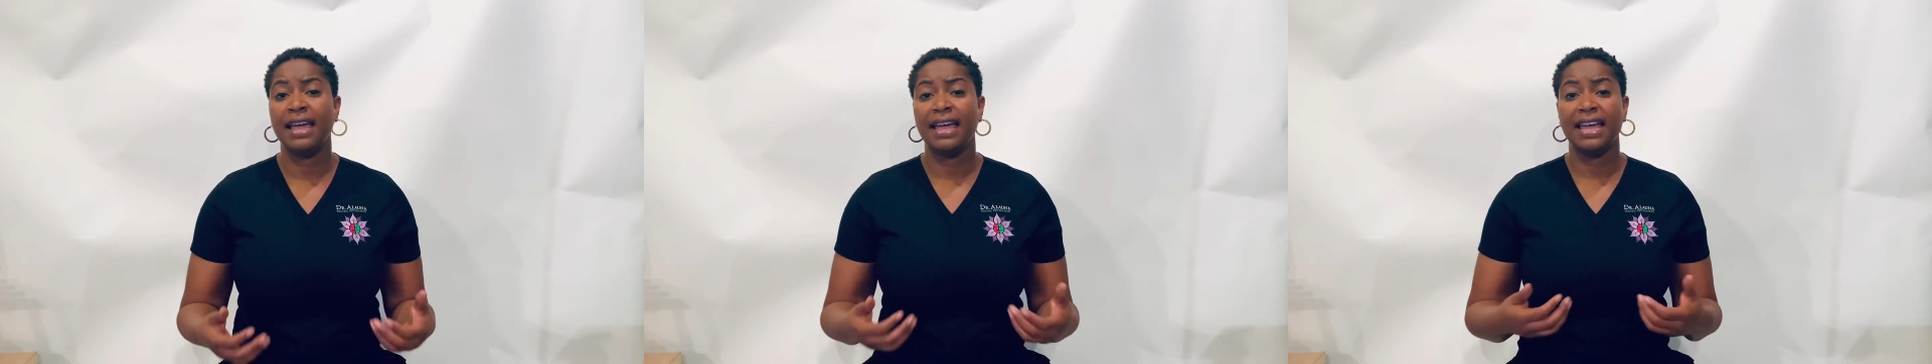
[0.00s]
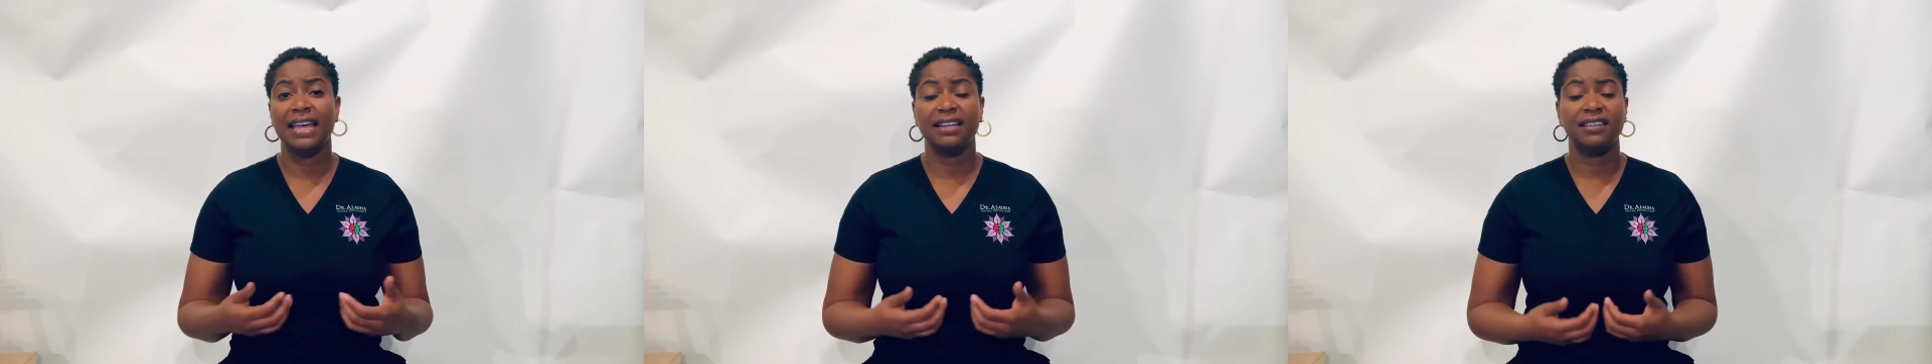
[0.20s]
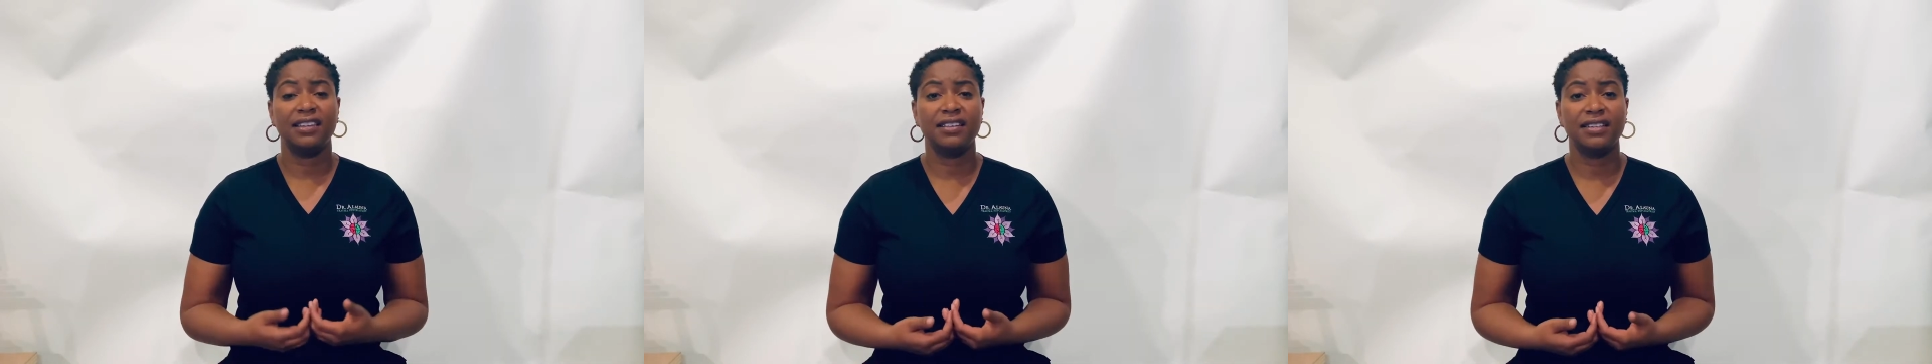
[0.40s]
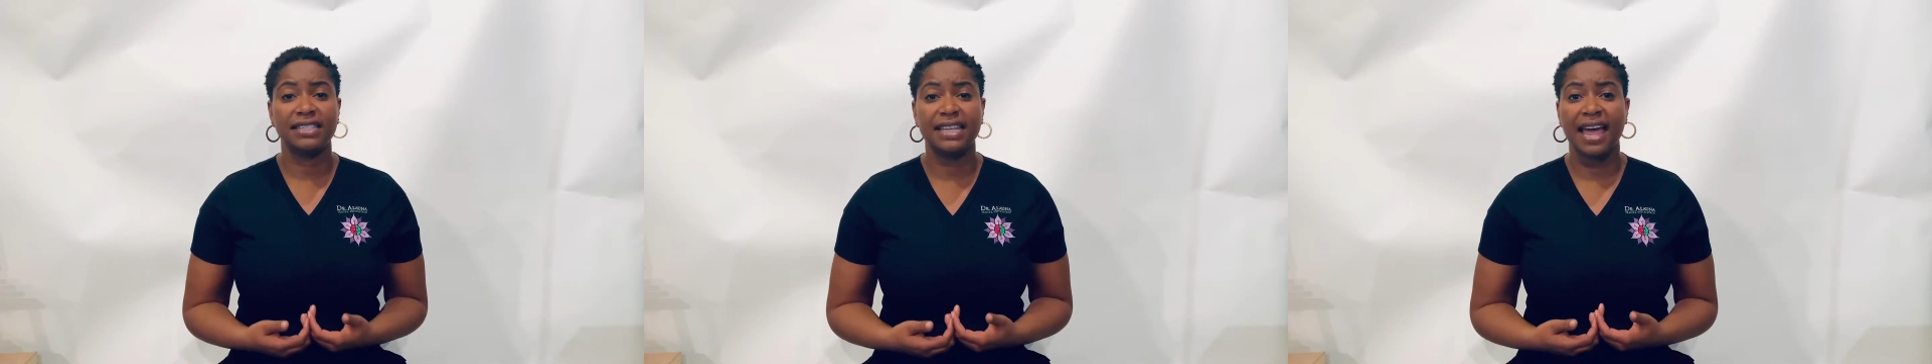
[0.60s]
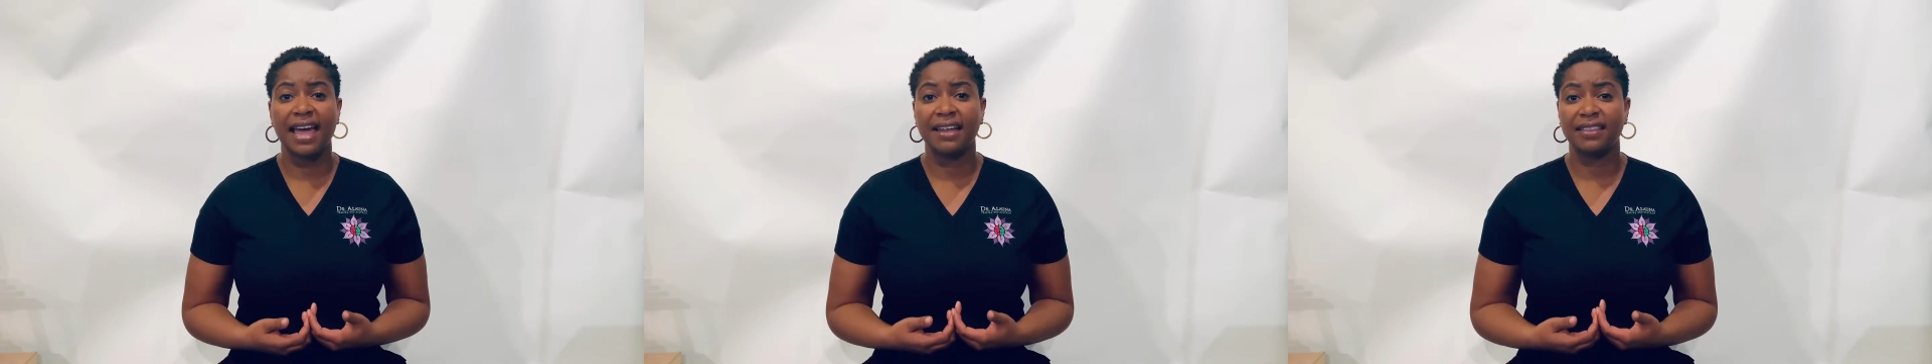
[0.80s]
It looks
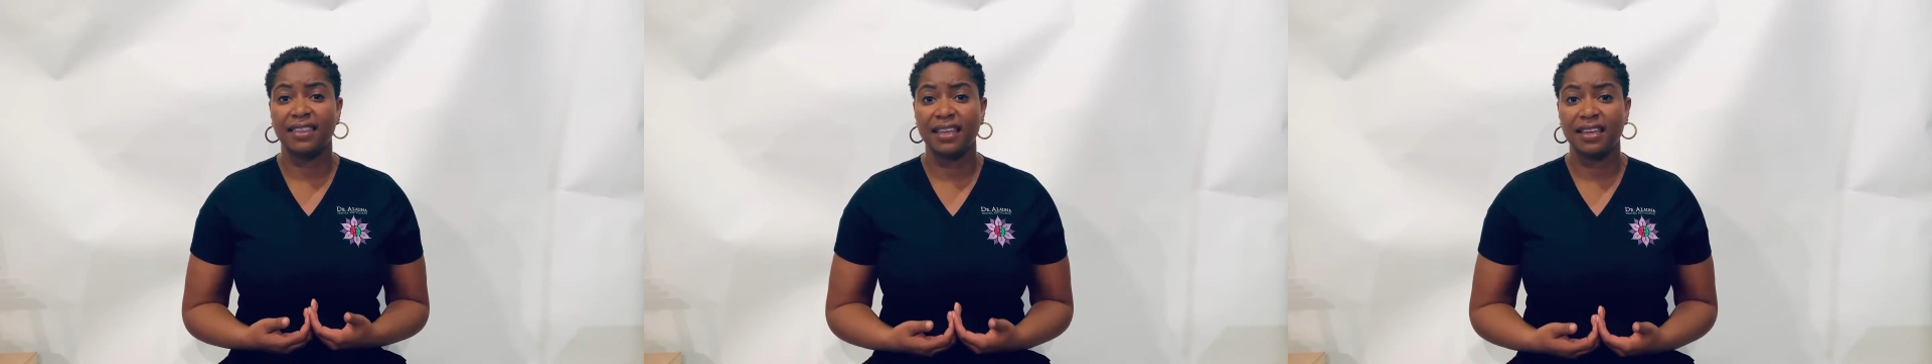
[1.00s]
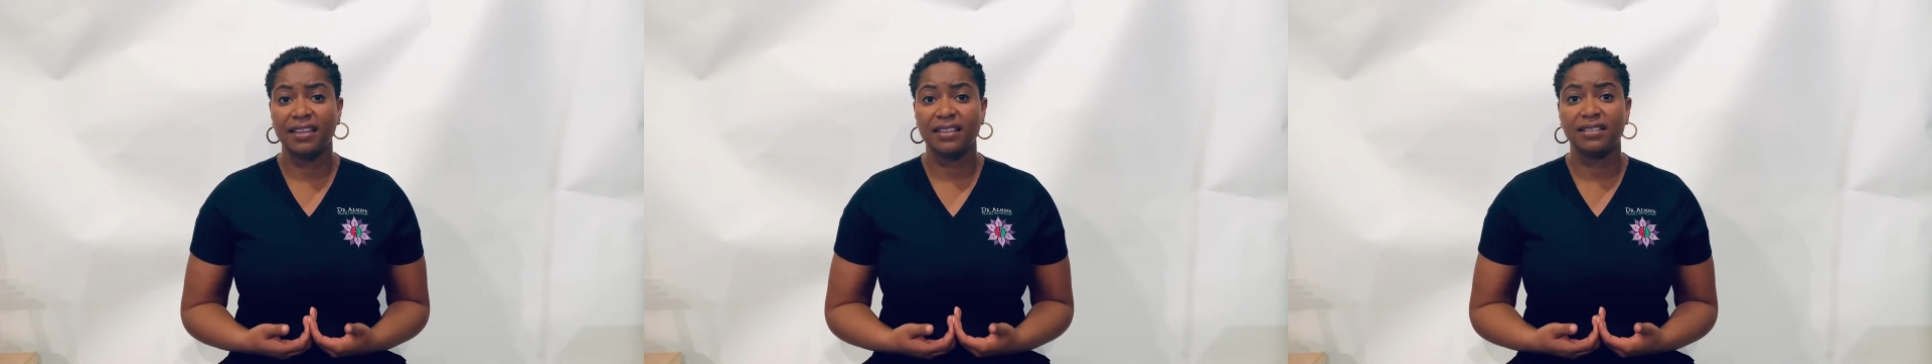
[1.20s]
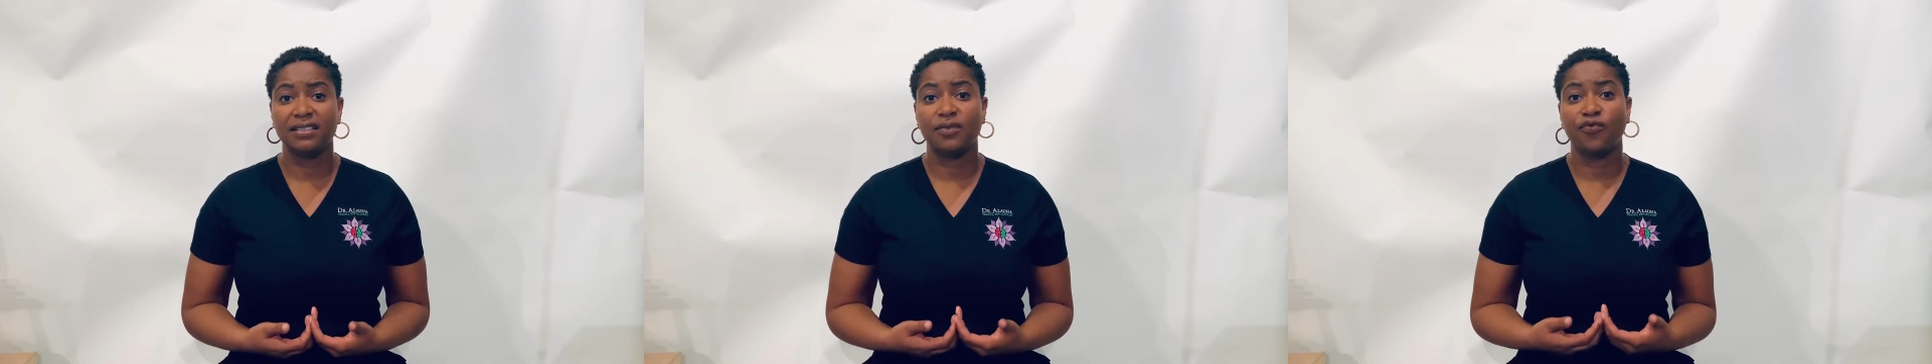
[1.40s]
at things